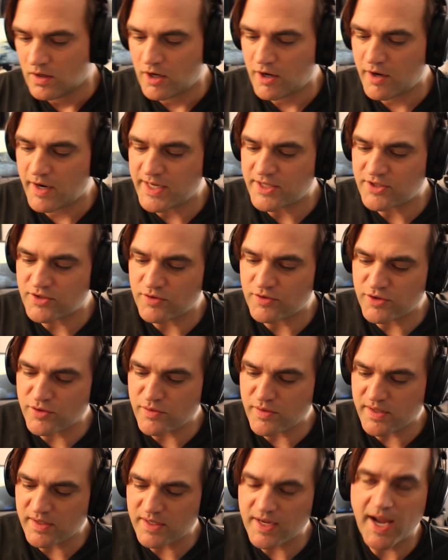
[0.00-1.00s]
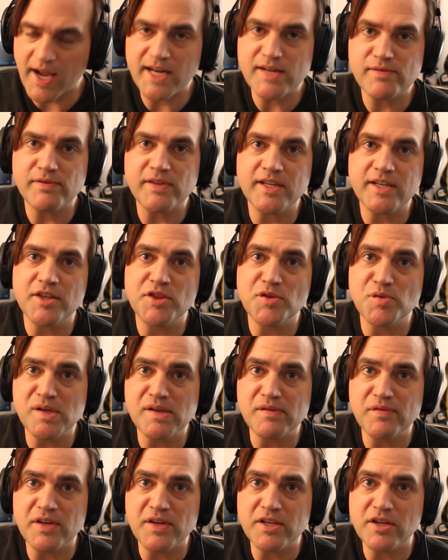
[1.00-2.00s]
All right, so doing kind of like a
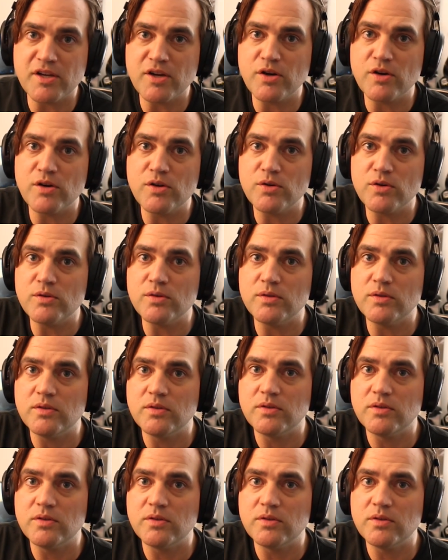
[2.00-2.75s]
3-video